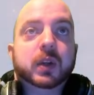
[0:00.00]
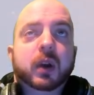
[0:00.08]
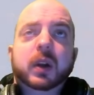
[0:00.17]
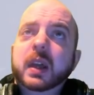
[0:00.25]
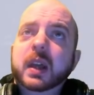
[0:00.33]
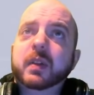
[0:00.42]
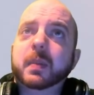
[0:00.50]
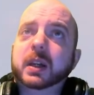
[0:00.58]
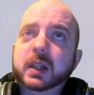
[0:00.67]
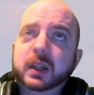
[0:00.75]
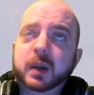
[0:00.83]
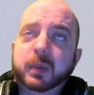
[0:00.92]
rock. Thank you very much.
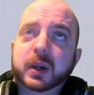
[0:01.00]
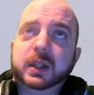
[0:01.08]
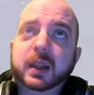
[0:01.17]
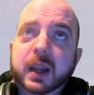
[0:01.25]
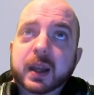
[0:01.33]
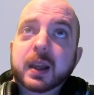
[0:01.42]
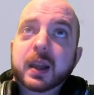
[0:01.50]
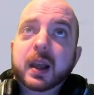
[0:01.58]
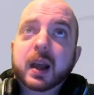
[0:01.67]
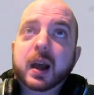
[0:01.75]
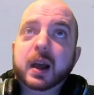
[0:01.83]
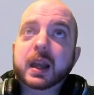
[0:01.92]
I do appreciate that.
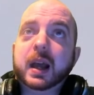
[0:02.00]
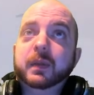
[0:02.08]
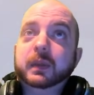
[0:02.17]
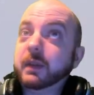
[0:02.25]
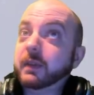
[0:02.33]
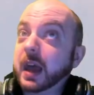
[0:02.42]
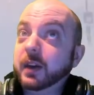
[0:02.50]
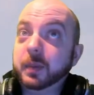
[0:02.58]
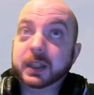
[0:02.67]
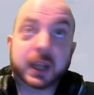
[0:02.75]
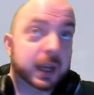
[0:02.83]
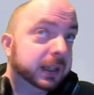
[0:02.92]
I have the head of
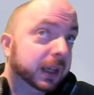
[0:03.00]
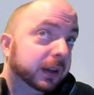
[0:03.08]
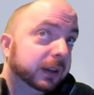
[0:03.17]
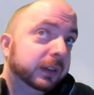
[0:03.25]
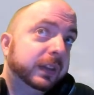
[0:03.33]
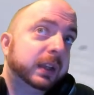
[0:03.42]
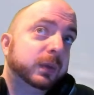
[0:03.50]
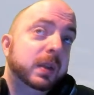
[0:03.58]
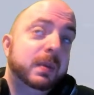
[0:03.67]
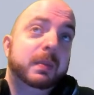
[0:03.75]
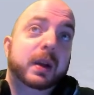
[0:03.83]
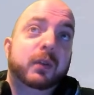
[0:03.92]
potato, if that's what you
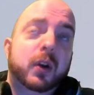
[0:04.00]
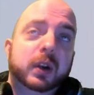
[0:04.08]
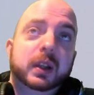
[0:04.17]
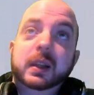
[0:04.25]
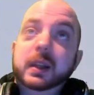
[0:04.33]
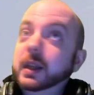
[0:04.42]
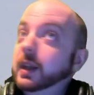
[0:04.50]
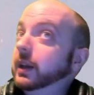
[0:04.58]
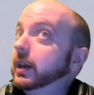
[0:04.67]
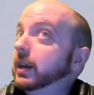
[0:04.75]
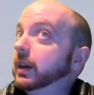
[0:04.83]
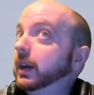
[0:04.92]
mean by rock. It
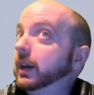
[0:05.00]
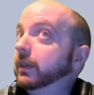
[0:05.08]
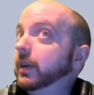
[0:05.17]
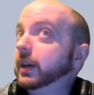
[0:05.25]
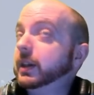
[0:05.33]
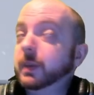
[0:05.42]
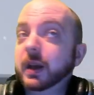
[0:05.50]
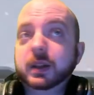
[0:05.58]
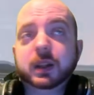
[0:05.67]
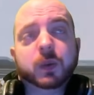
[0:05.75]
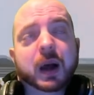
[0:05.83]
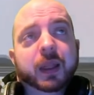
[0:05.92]
could look like a rock, I suppose,
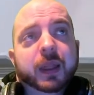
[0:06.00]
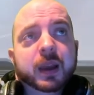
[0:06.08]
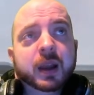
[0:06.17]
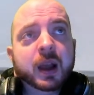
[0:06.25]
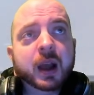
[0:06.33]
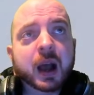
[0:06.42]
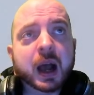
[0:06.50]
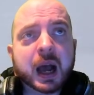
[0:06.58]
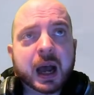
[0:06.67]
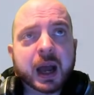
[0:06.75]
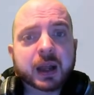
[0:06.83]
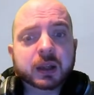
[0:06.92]
as well.
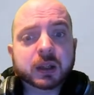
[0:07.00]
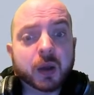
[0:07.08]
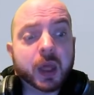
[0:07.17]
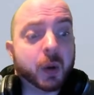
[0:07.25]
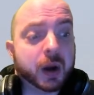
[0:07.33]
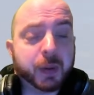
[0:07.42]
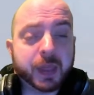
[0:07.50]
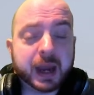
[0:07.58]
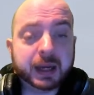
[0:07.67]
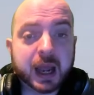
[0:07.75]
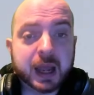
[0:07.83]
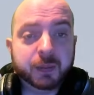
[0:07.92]
So they want to put that in
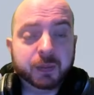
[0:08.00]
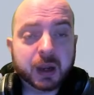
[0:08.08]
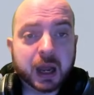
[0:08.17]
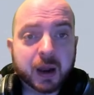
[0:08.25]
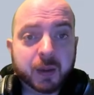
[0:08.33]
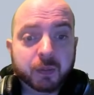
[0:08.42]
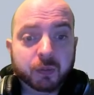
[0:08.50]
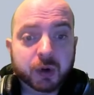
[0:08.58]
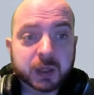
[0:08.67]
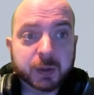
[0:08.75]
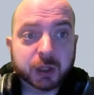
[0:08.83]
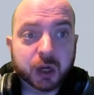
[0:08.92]
game
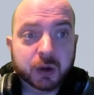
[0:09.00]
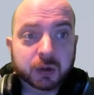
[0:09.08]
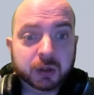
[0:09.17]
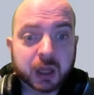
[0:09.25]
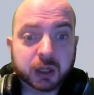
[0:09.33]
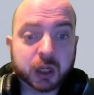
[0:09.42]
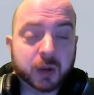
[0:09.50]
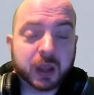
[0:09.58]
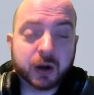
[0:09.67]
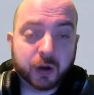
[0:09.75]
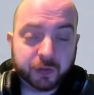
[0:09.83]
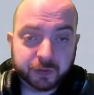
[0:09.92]
reasonably soon. They showed that
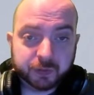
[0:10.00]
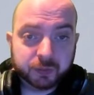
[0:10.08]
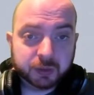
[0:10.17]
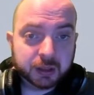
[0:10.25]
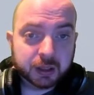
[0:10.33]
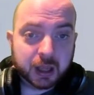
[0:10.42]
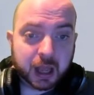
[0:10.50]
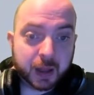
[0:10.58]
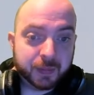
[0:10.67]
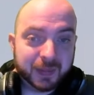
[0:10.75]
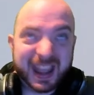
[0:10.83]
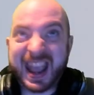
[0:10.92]
off
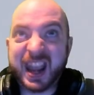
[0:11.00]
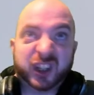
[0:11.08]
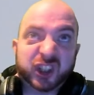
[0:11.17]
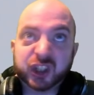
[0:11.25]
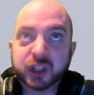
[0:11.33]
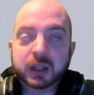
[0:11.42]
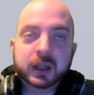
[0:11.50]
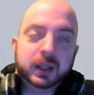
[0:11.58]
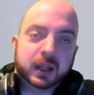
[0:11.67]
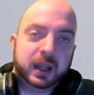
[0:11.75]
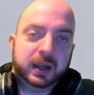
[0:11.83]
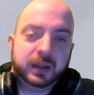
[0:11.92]
ish
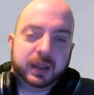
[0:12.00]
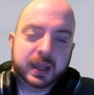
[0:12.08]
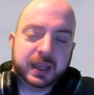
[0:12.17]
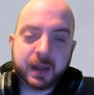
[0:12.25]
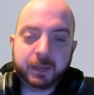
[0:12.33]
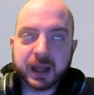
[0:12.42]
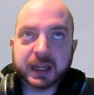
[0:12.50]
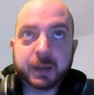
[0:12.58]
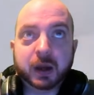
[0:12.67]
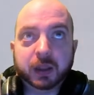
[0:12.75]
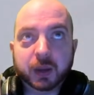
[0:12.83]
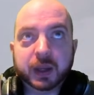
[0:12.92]
in the gameplay
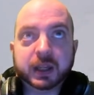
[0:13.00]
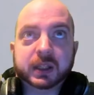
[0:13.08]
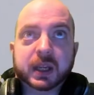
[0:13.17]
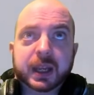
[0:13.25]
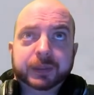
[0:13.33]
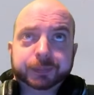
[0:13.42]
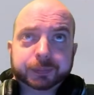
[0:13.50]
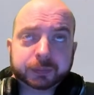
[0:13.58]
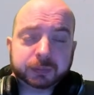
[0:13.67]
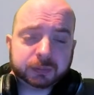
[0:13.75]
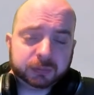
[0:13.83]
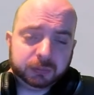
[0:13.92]
demo that we can see
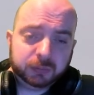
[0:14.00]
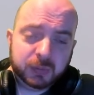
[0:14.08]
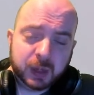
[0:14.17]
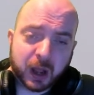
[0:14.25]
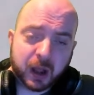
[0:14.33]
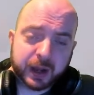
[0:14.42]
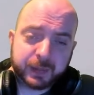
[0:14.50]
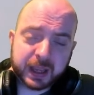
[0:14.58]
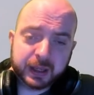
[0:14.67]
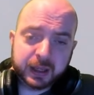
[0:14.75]
behind me.